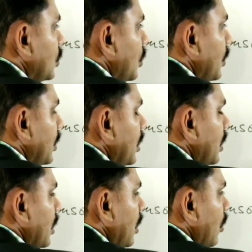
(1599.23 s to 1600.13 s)

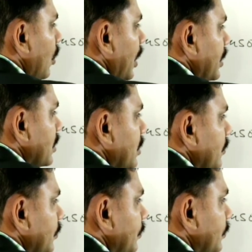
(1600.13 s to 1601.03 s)
20 kilohertz.
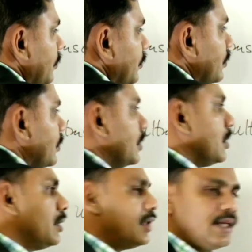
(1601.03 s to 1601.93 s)

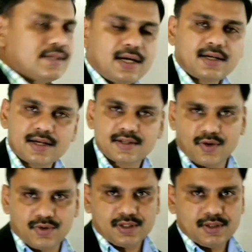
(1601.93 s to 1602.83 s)
That is
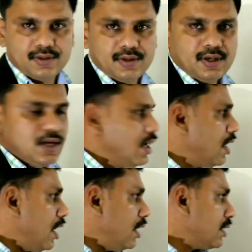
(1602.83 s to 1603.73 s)
ultrasound.
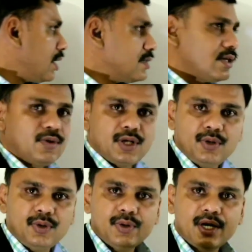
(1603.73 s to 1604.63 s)
Ultrasound
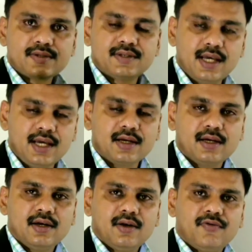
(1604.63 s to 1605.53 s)
you are
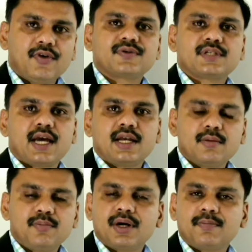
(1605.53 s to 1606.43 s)
seeing for
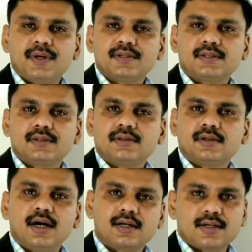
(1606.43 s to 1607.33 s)
scanning purpose,
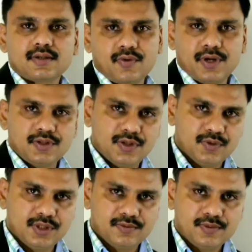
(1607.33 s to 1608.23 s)
ultrasound is
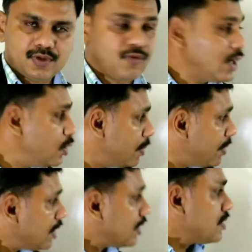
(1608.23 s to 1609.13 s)
using. So what do you
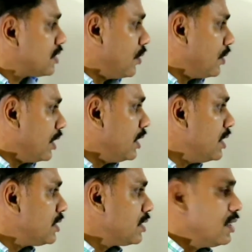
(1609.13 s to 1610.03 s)
mean by ultrasound?
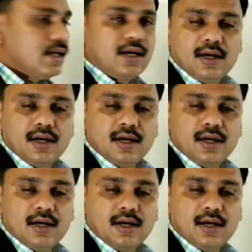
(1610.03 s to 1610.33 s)
It is